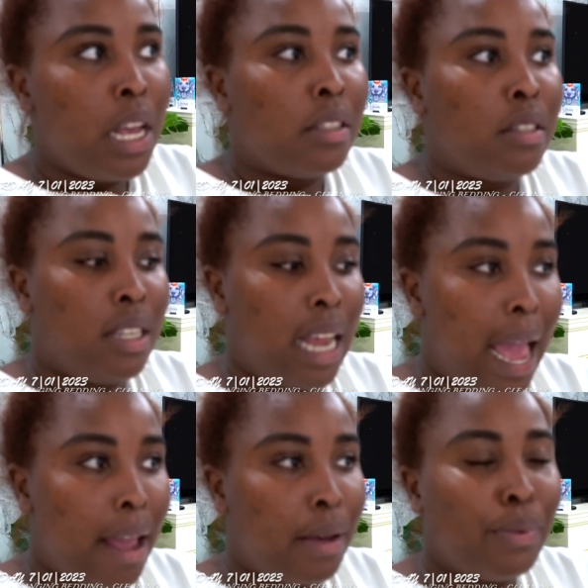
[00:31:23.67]

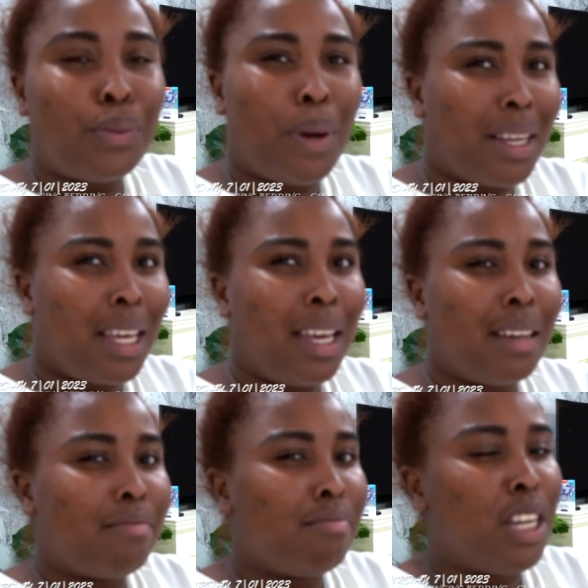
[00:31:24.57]
today it was
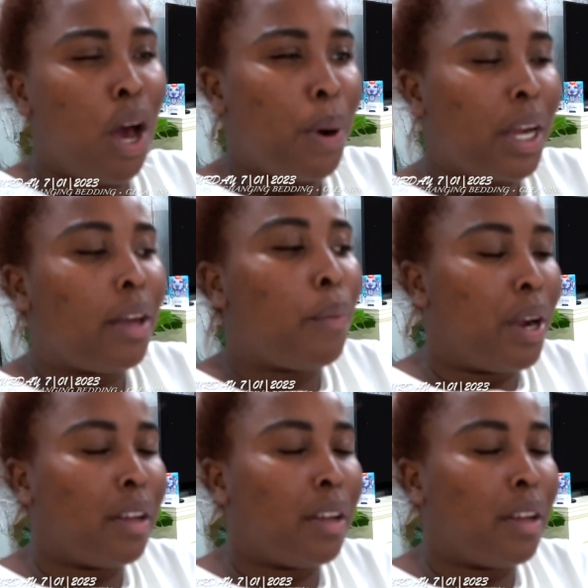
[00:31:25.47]
working, not working.